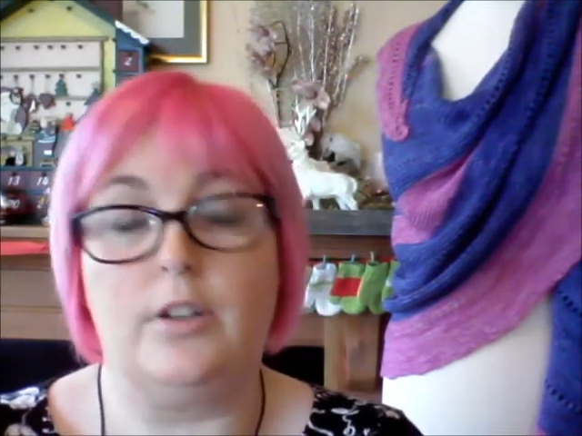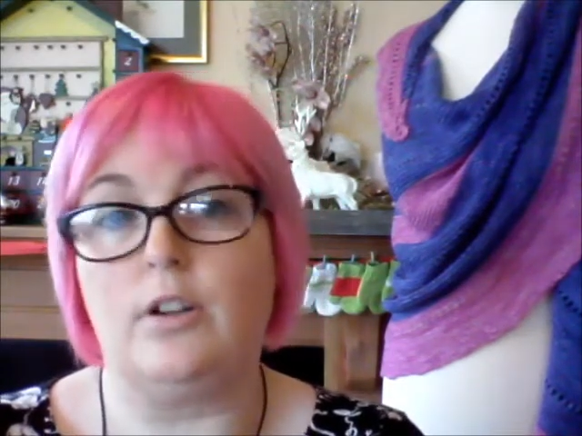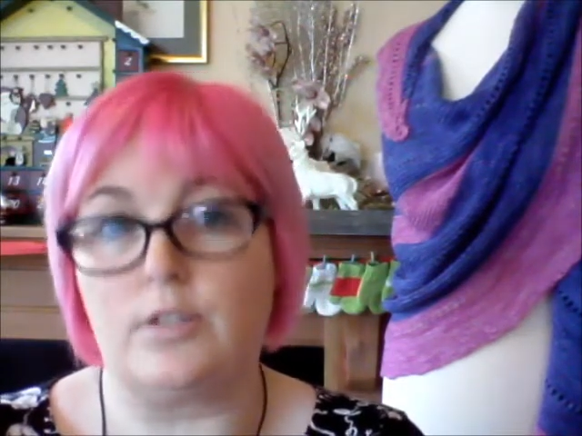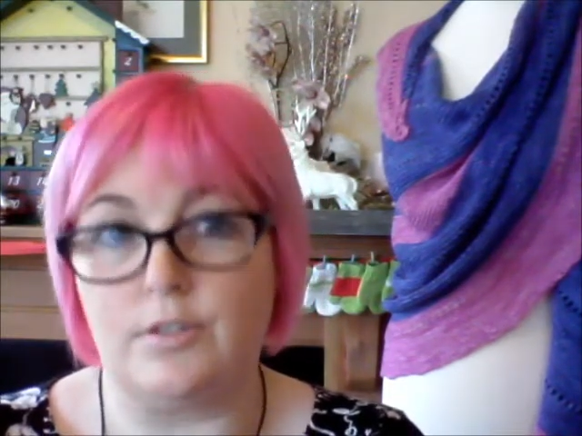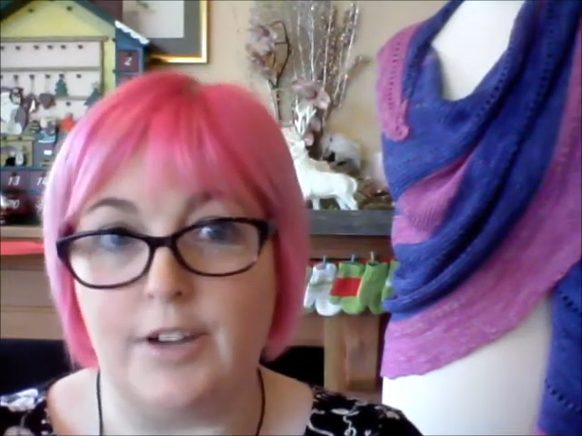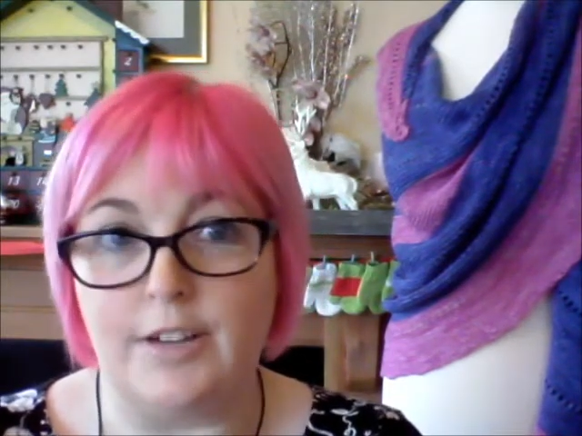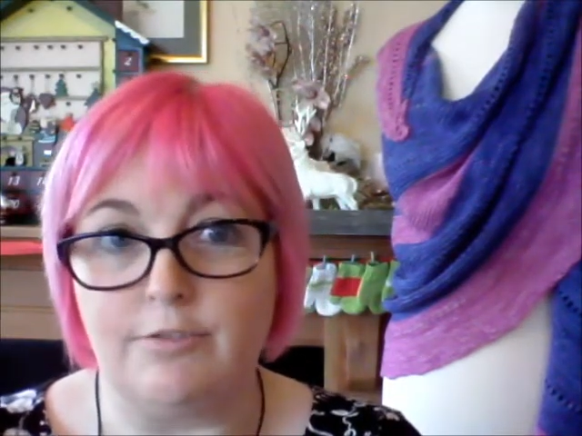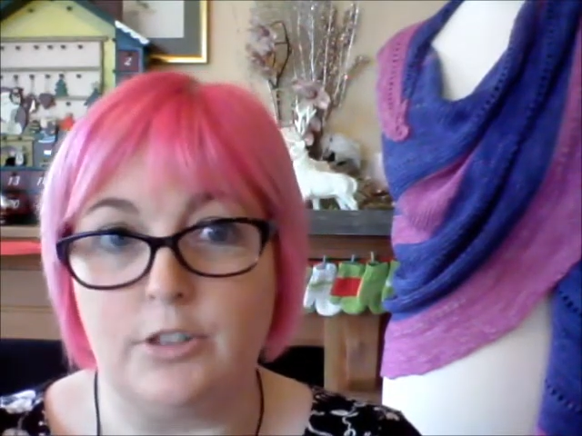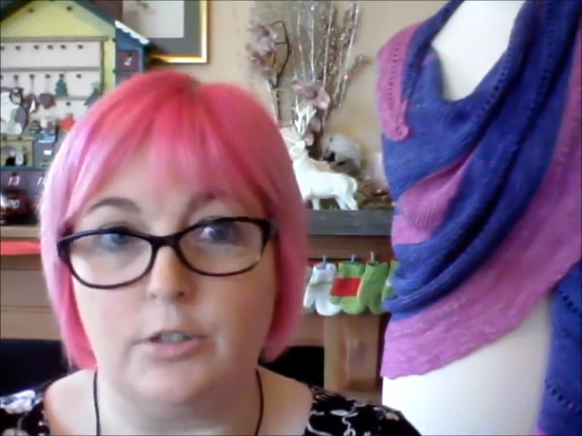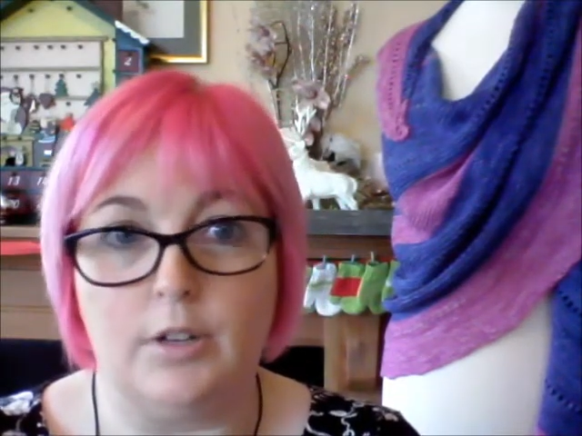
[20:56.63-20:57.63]
You'll also find
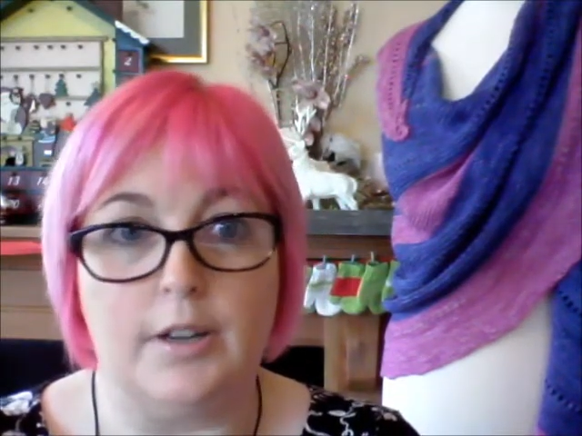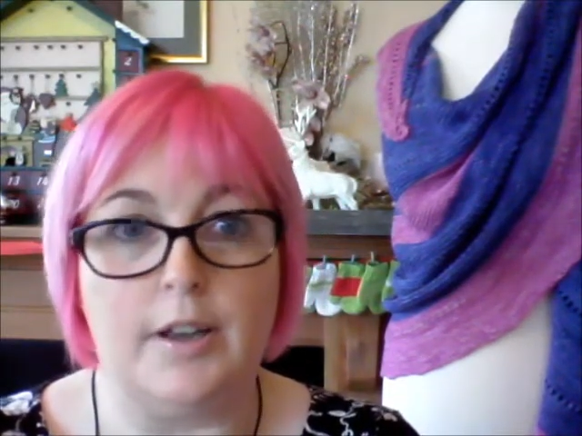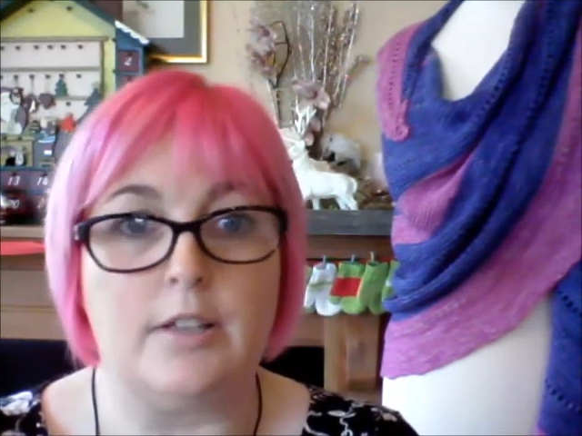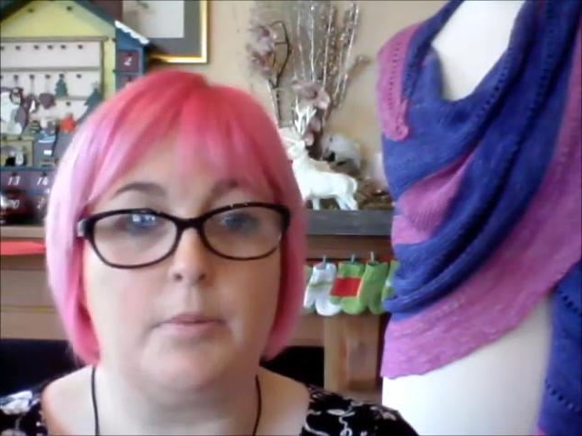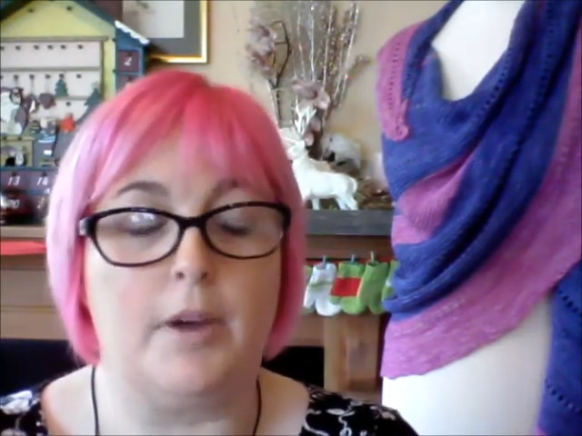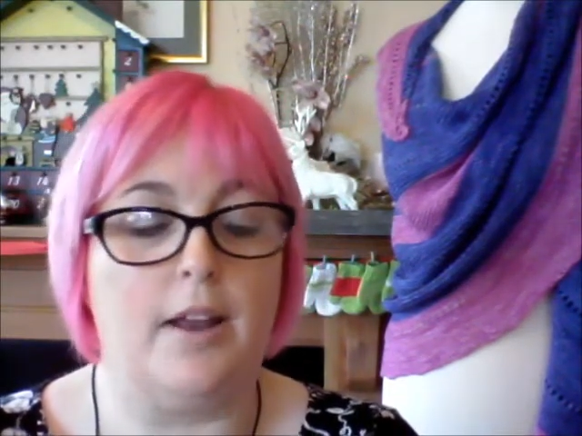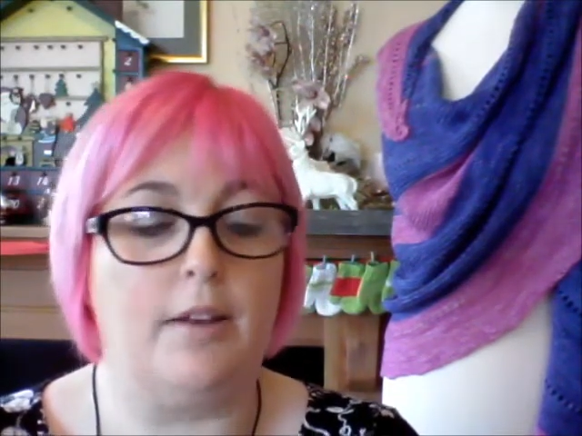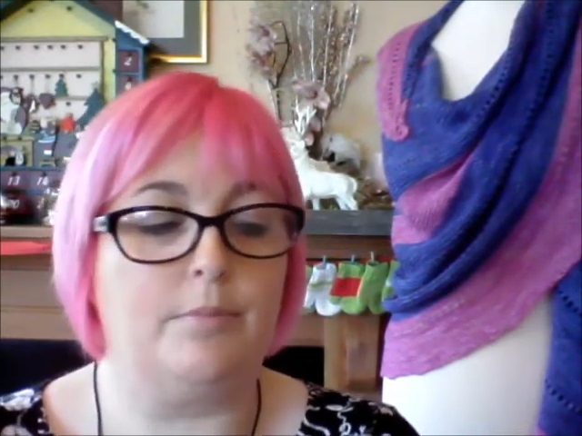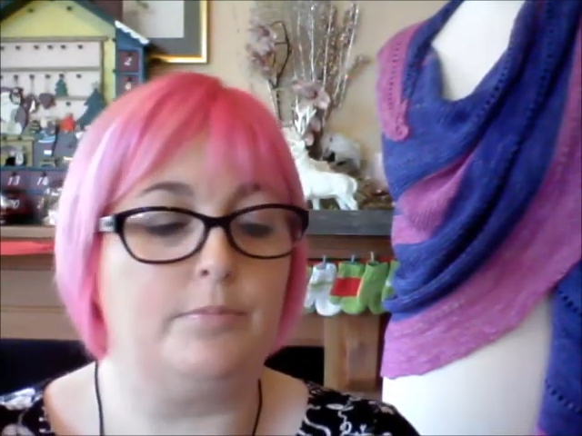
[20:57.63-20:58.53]
Fanula as well.